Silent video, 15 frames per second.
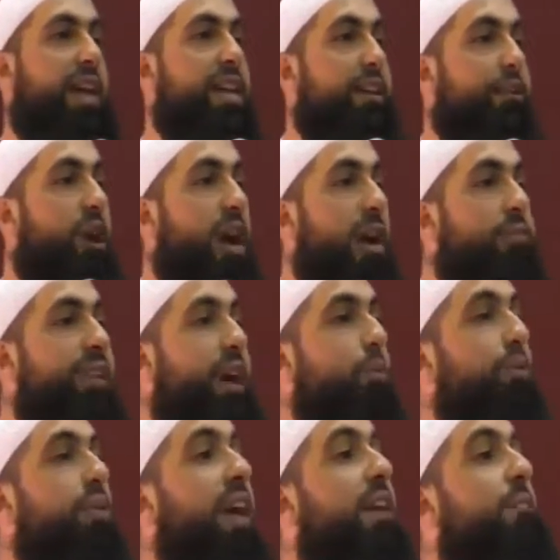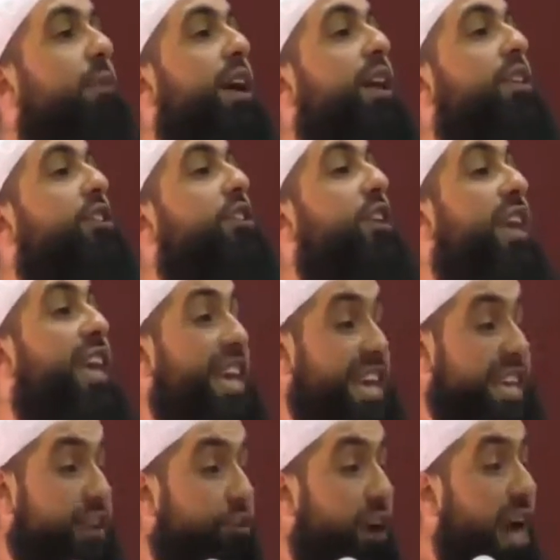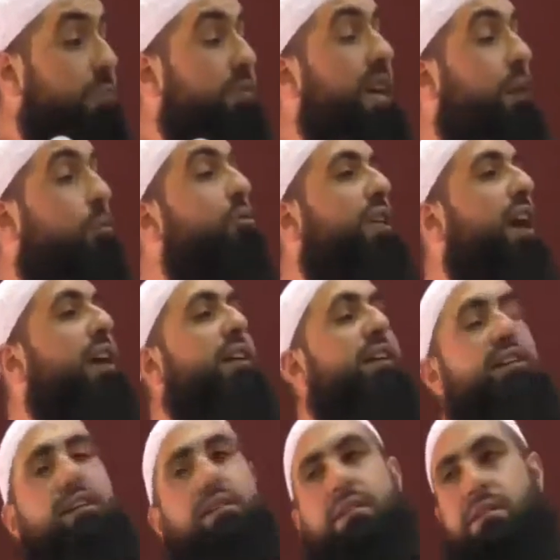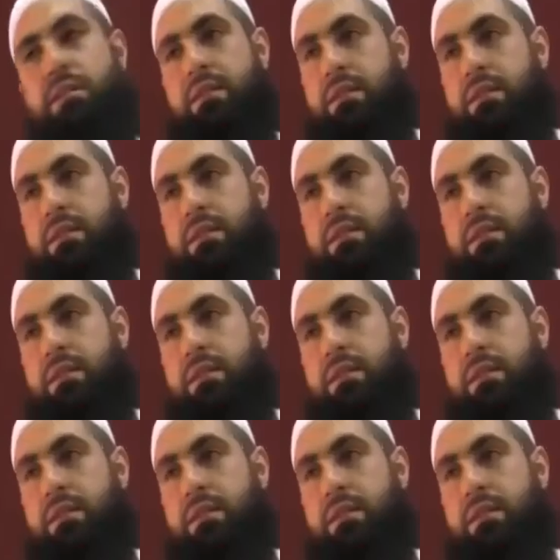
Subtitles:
and he grabs Abu Dhar he grabs Abu Dhar.